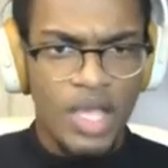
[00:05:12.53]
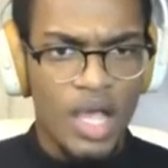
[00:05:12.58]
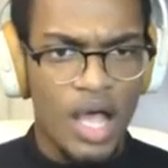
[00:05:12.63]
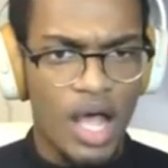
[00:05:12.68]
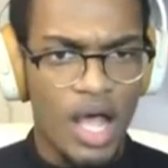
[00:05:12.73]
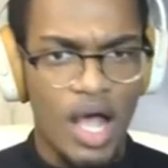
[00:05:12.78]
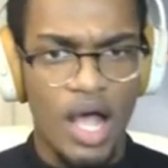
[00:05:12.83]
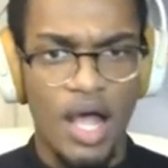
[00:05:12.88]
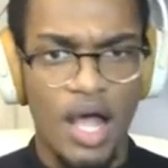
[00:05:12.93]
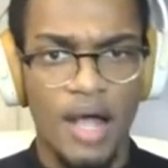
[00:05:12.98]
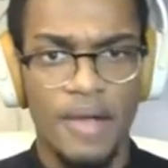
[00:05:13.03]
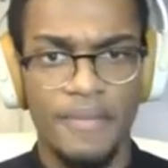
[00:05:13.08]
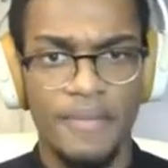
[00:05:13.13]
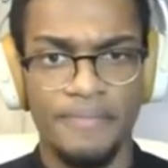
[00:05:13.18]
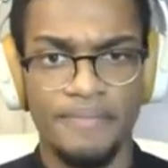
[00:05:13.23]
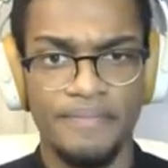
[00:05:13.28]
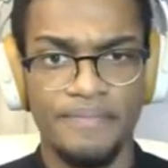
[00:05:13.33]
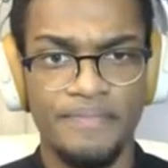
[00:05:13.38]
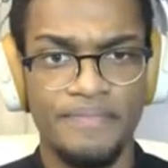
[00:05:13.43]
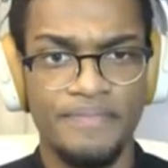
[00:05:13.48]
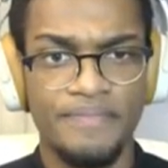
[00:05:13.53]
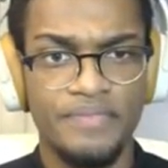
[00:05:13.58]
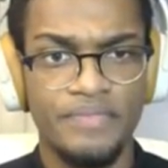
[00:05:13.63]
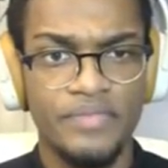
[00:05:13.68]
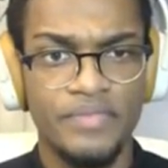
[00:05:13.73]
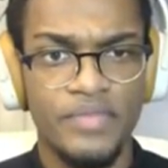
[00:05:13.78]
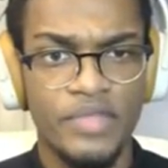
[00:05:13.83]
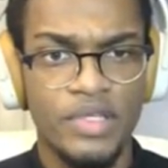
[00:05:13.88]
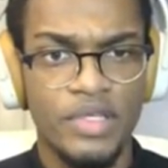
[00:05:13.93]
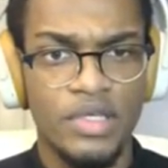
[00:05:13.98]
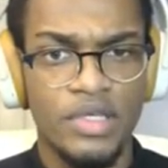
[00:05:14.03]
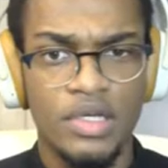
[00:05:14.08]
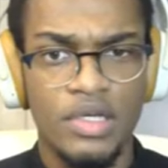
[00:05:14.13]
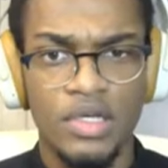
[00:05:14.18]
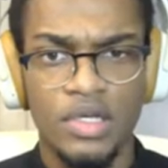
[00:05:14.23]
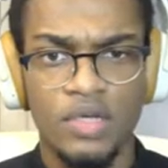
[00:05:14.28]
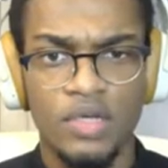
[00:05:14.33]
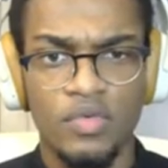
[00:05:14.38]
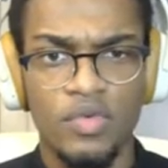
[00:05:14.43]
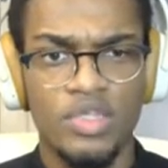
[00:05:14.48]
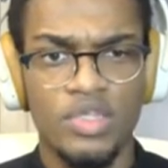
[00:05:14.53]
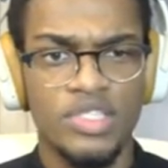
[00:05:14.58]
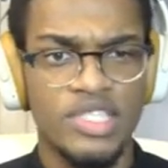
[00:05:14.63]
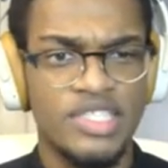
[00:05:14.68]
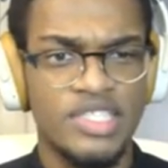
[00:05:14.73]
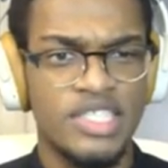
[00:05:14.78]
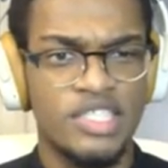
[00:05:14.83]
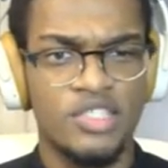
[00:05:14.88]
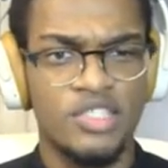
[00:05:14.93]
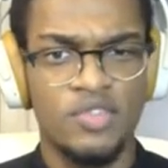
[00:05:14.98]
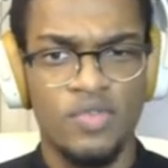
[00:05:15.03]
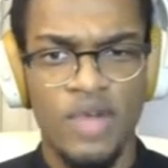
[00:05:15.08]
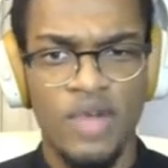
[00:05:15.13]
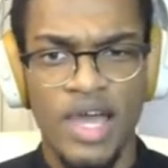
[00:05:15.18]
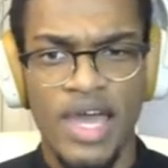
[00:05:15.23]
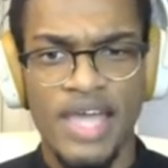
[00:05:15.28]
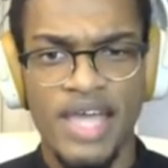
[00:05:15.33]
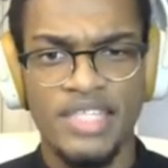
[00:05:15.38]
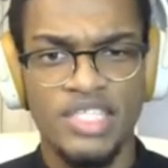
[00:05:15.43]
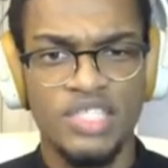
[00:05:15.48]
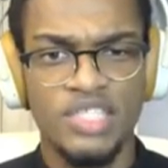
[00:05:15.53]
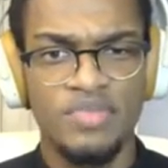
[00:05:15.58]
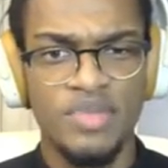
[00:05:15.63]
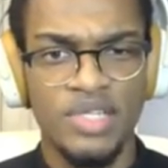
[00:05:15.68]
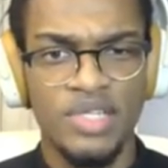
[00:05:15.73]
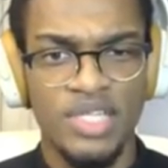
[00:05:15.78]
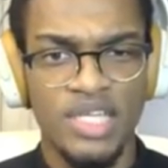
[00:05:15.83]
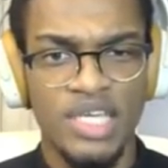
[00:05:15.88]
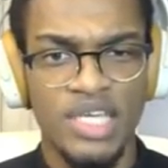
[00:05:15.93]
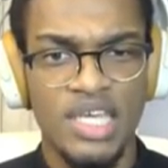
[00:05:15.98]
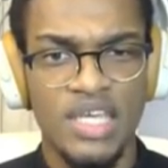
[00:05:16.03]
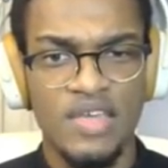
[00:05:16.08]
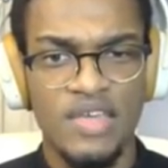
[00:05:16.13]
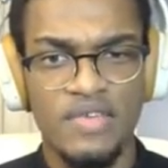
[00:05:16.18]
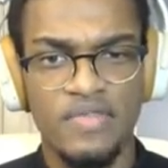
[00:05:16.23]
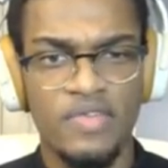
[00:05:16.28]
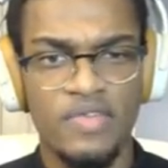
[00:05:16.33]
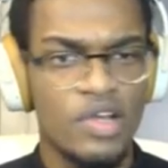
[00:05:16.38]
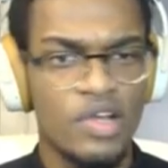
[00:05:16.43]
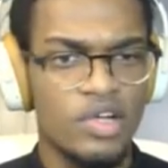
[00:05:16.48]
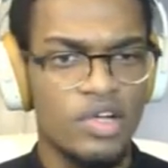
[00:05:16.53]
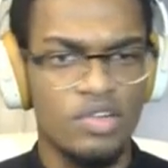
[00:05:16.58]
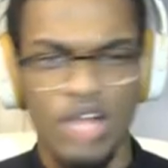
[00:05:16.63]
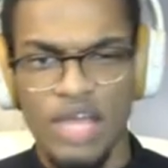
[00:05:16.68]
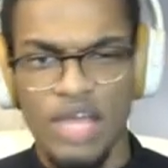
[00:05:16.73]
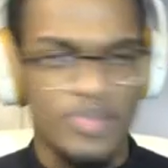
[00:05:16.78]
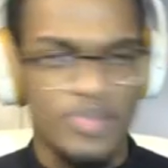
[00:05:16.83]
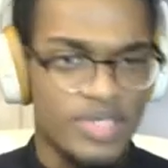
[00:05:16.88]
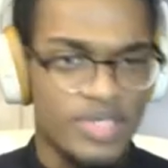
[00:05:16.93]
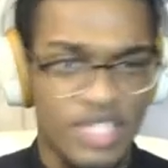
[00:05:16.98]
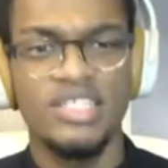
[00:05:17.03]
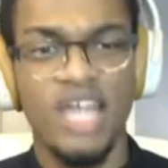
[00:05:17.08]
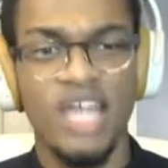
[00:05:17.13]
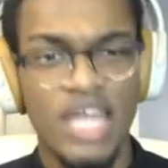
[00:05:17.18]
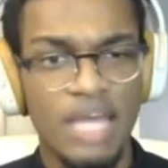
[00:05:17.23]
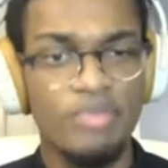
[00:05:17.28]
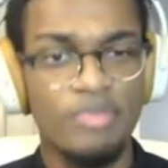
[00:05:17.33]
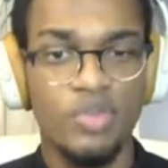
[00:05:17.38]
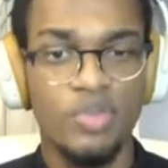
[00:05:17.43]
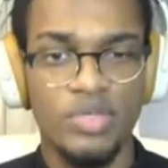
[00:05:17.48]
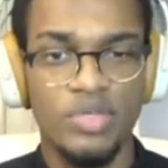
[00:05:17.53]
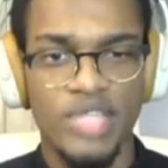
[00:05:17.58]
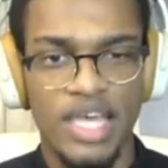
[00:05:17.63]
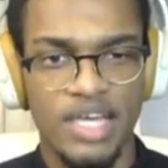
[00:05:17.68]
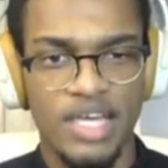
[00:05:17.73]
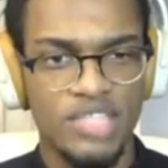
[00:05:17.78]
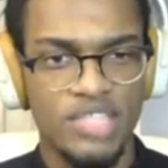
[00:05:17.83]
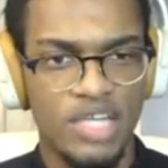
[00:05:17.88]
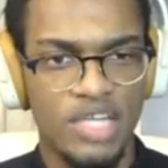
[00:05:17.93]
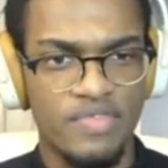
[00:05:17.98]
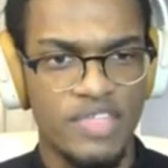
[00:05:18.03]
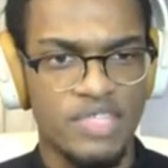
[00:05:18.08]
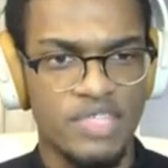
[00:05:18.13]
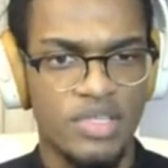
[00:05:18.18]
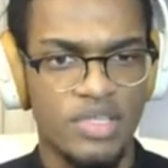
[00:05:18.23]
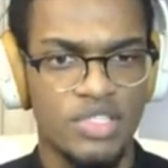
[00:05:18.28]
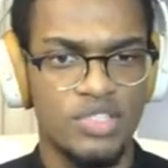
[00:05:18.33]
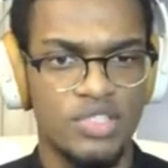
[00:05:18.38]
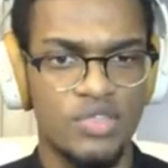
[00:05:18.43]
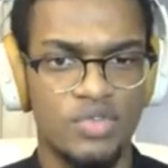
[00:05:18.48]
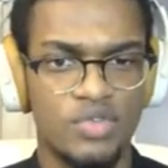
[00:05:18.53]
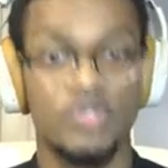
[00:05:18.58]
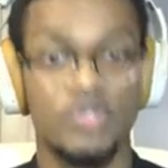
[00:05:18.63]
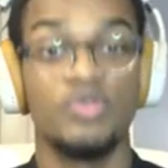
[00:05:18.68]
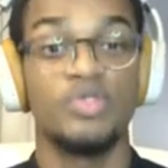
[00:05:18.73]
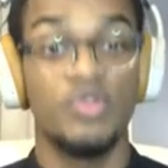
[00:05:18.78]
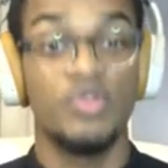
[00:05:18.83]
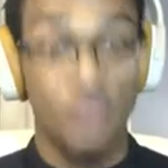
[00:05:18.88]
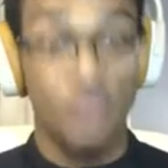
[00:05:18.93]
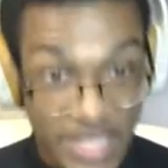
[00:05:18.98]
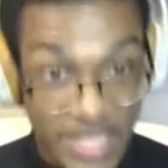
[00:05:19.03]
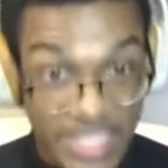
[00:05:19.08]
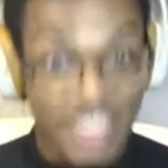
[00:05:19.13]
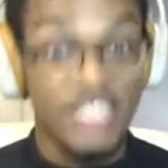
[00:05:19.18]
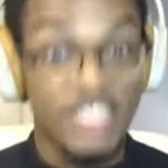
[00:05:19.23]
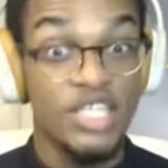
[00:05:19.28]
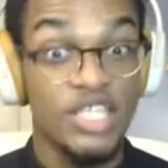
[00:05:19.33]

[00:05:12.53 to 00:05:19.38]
Um where the sun ceases to rise, it's believe Krampus is unable to attack outside of these months due to its weakness